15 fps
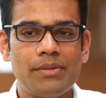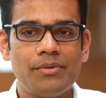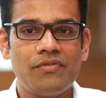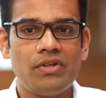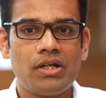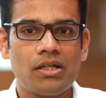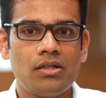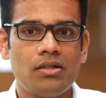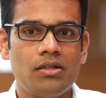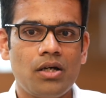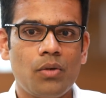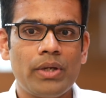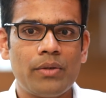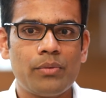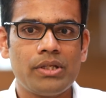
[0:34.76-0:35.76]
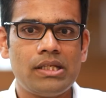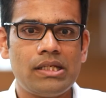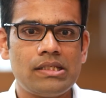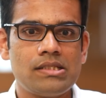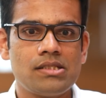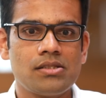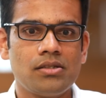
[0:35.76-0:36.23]
thing we've done away with
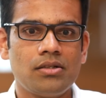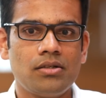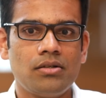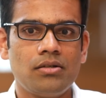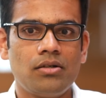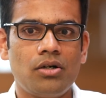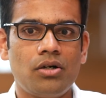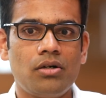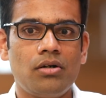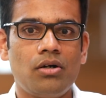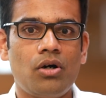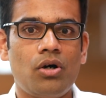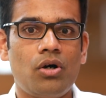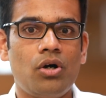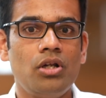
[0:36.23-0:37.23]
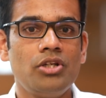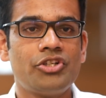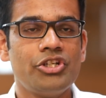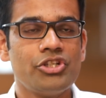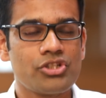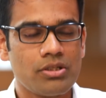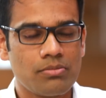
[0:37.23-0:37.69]
is all
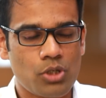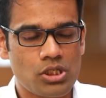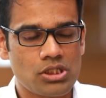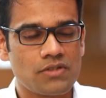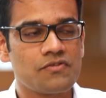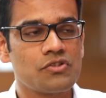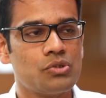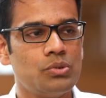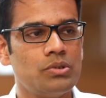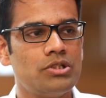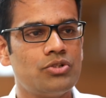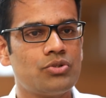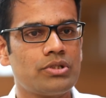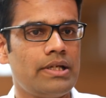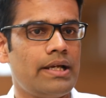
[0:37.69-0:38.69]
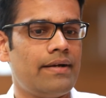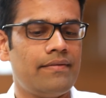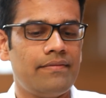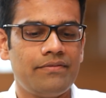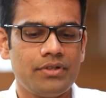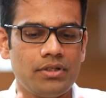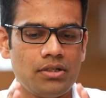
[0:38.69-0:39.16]
traditional models of schools usually
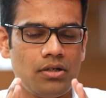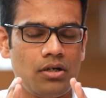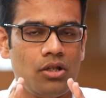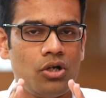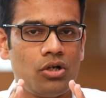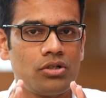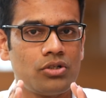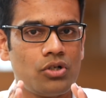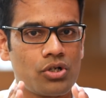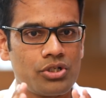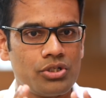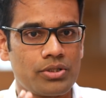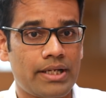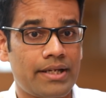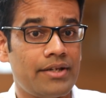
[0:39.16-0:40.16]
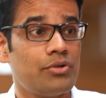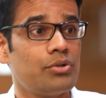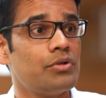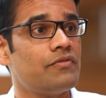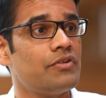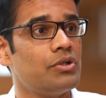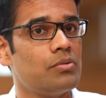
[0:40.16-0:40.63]
have a long corridor, and I don't
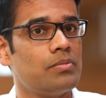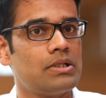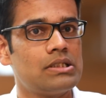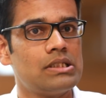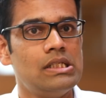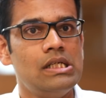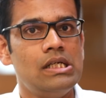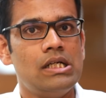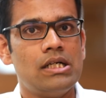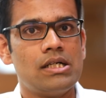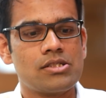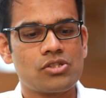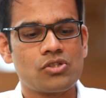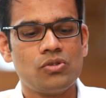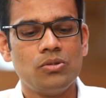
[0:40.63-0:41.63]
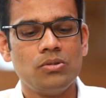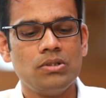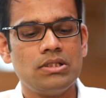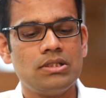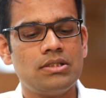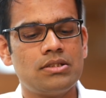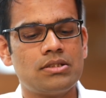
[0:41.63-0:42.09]
know if you know, but
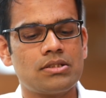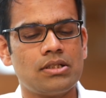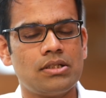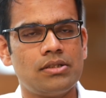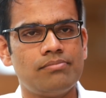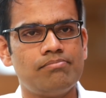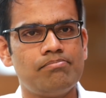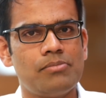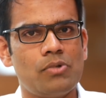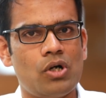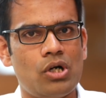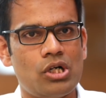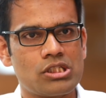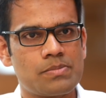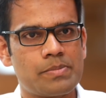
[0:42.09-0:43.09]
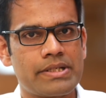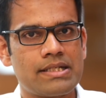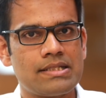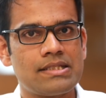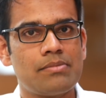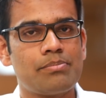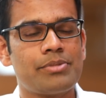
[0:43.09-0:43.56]
schools,
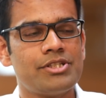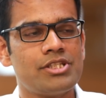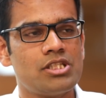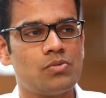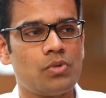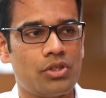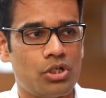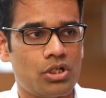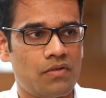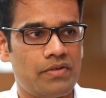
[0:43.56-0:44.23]
hospitals and prisons were thought